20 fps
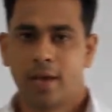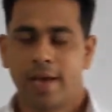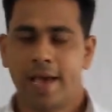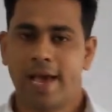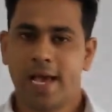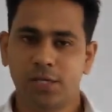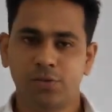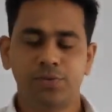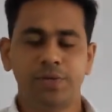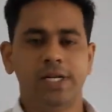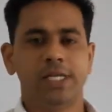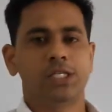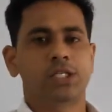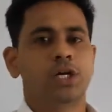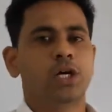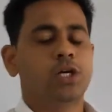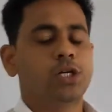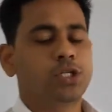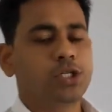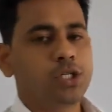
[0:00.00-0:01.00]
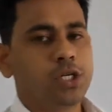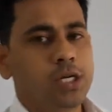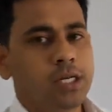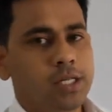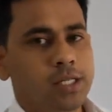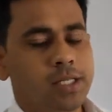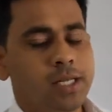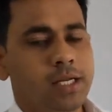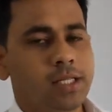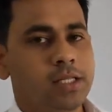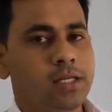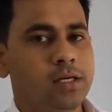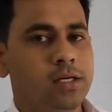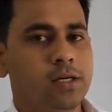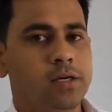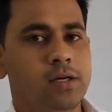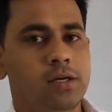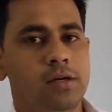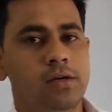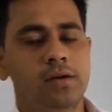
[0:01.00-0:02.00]
As we discussed that
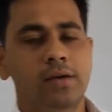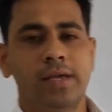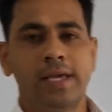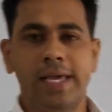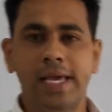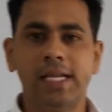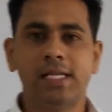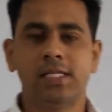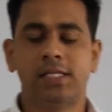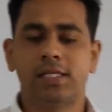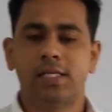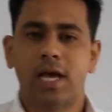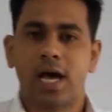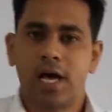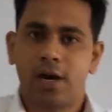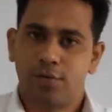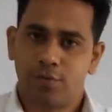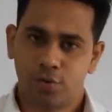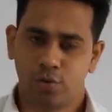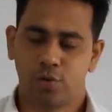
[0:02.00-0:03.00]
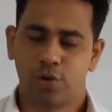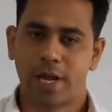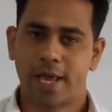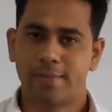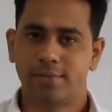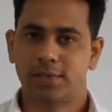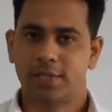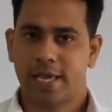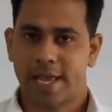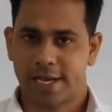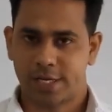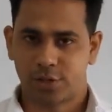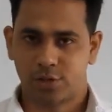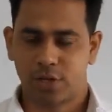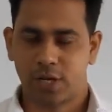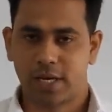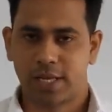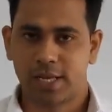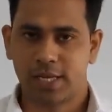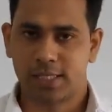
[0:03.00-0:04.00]
the gills are of two types,
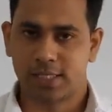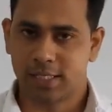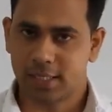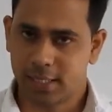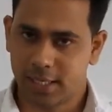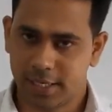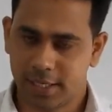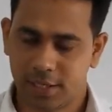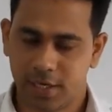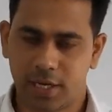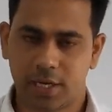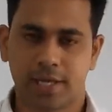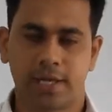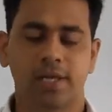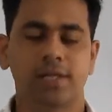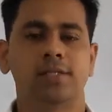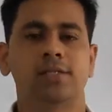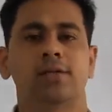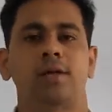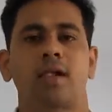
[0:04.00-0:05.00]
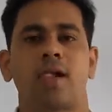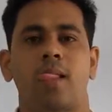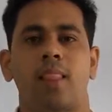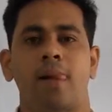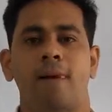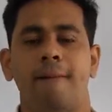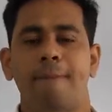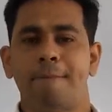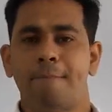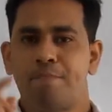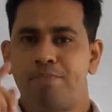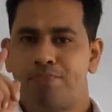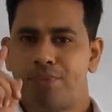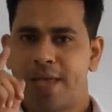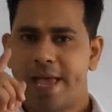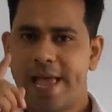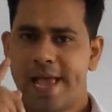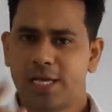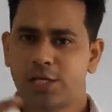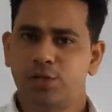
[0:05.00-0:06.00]
external gills and the internal gills.
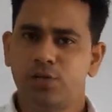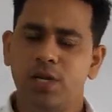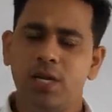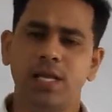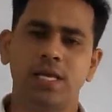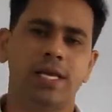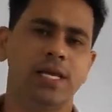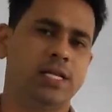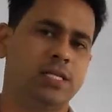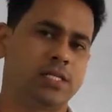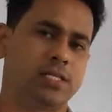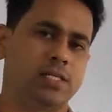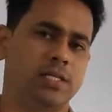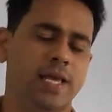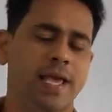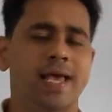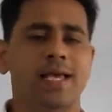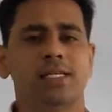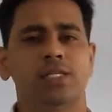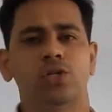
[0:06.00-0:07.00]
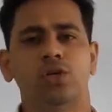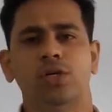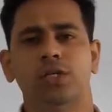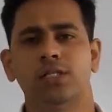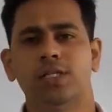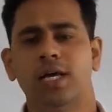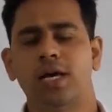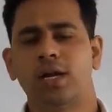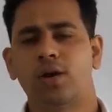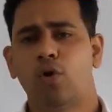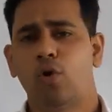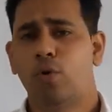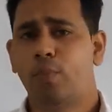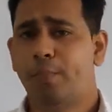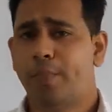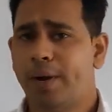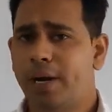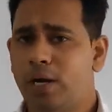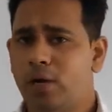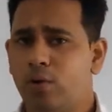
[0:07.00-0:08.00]
The external gills, as those are
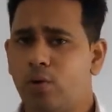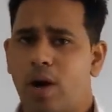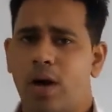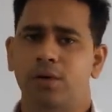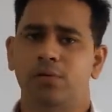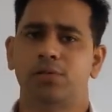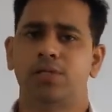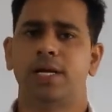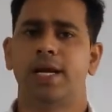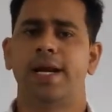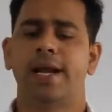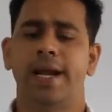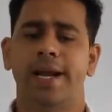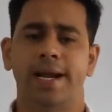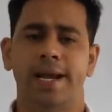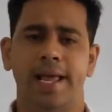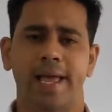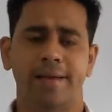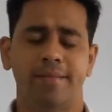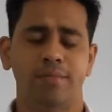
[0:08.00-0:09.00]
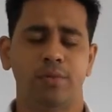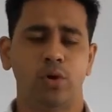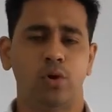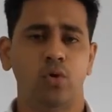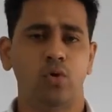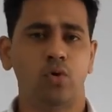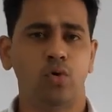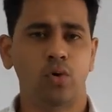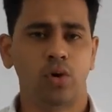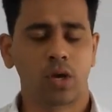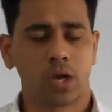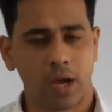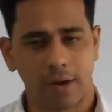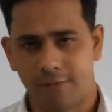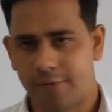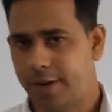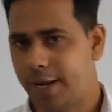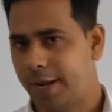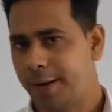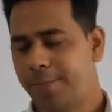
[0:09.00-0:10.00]
open to outside and have no
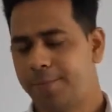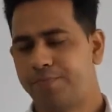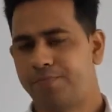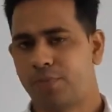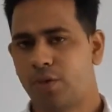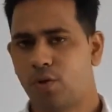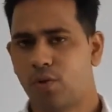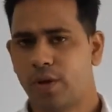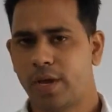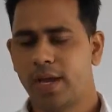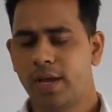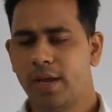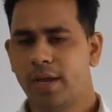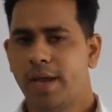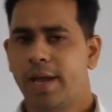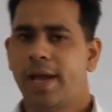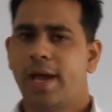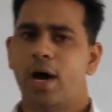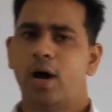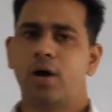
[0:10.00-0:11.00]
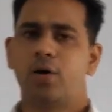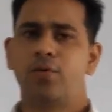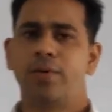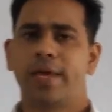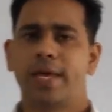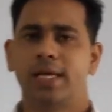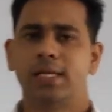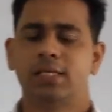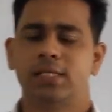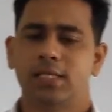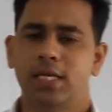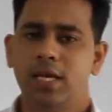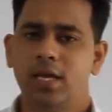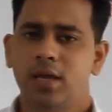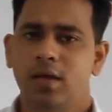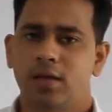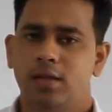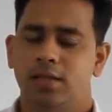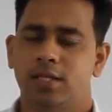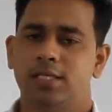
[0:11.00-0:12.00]
covering, okay, or we can say
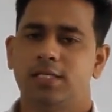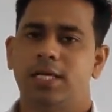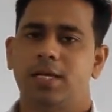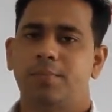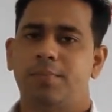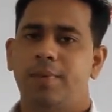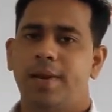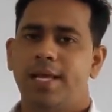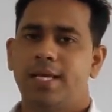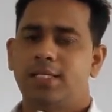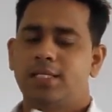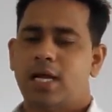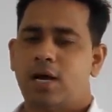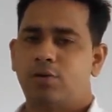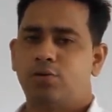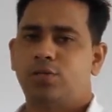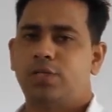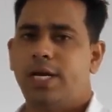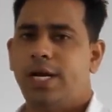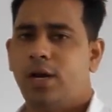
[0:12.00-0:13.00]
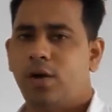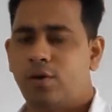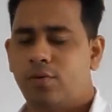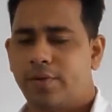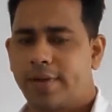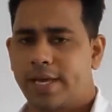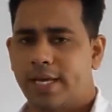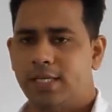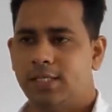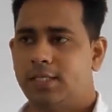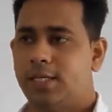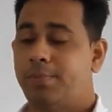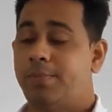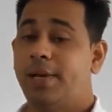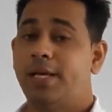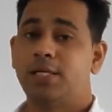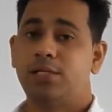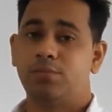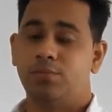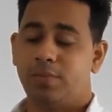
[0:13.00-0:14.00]
these are placed outside, or we can say
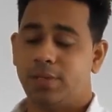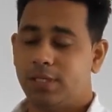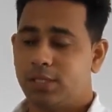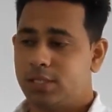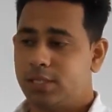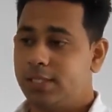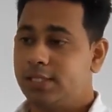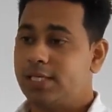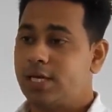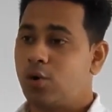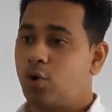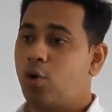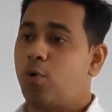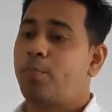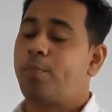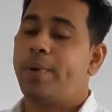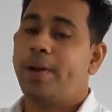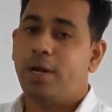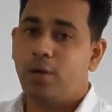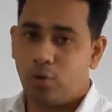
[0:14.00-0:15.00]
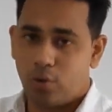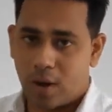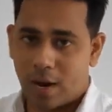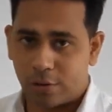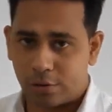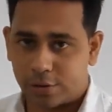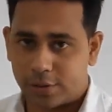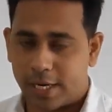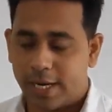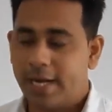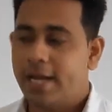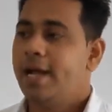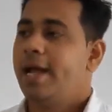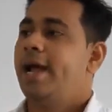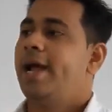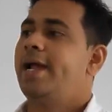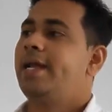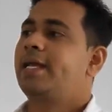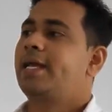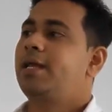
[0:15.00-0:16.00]
placed means these are open to outside
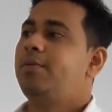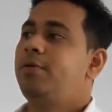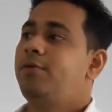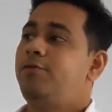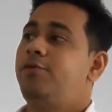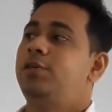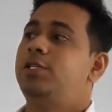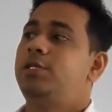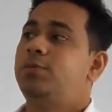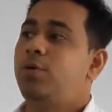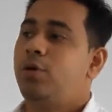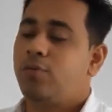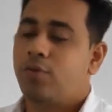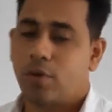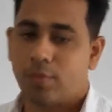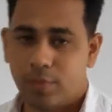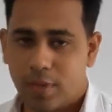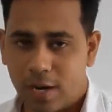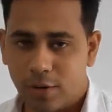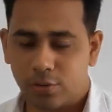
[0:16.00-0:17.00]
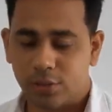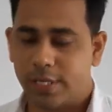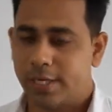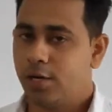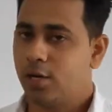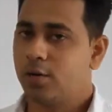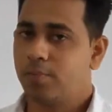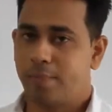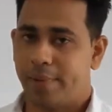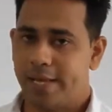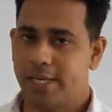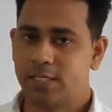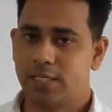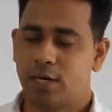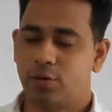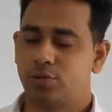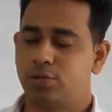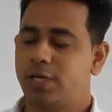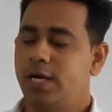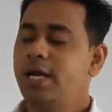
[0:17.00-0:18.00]
and it can be visible from the outside, not placed
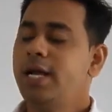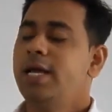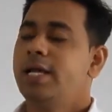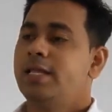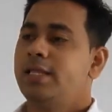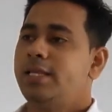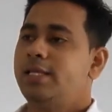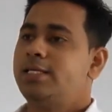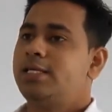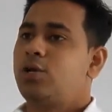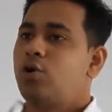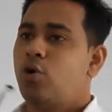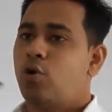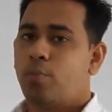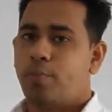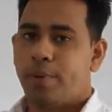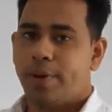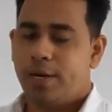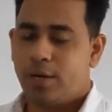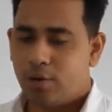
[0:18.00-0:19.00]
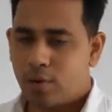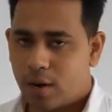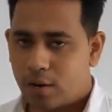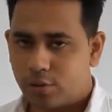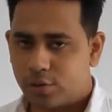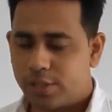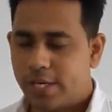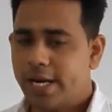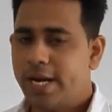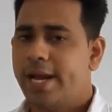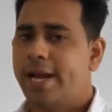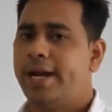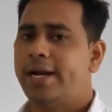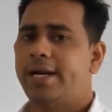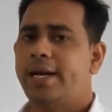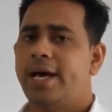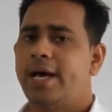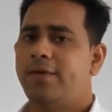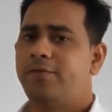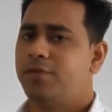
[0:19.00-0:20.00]
outside. These are open to outside
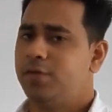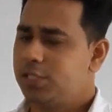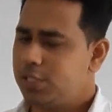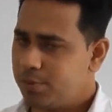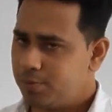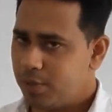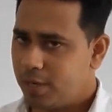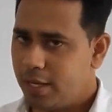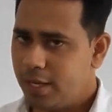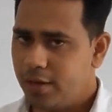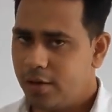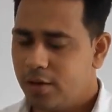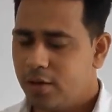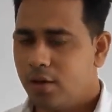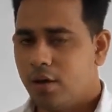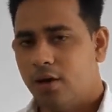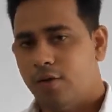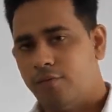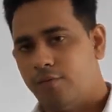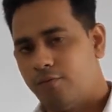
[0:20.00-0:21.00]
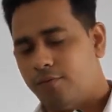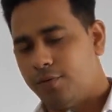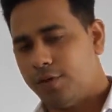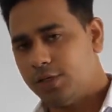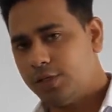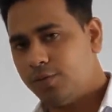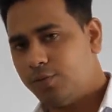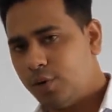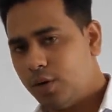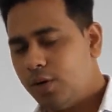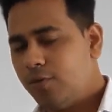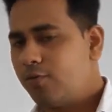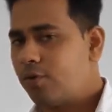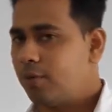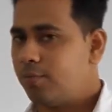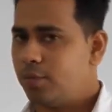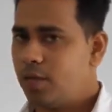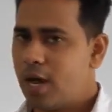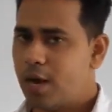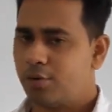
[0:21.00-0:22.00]
and are visible
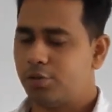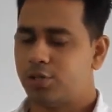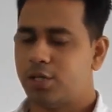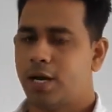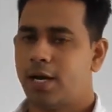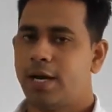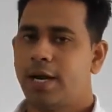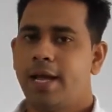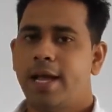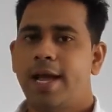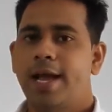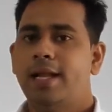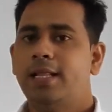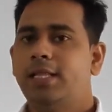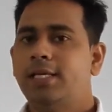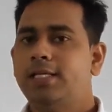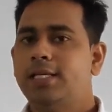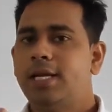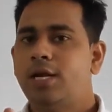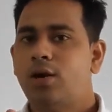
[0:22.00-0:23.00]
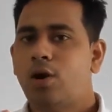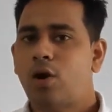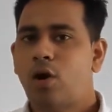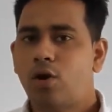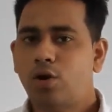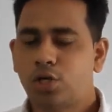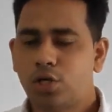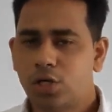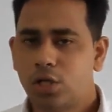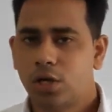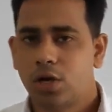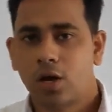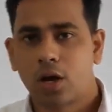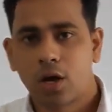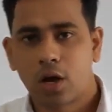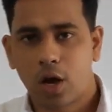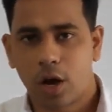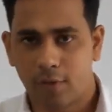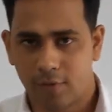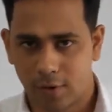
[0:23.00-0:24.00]
from the outside, and these are not
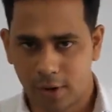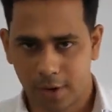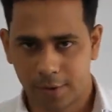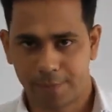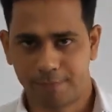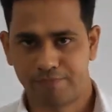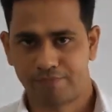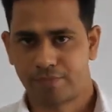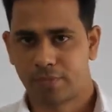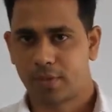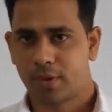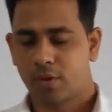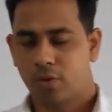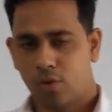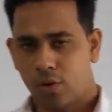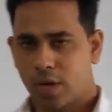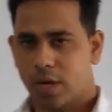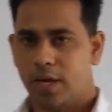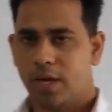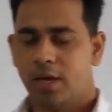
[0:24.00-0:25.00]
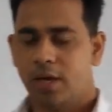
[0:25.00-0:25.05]
covered. Okay,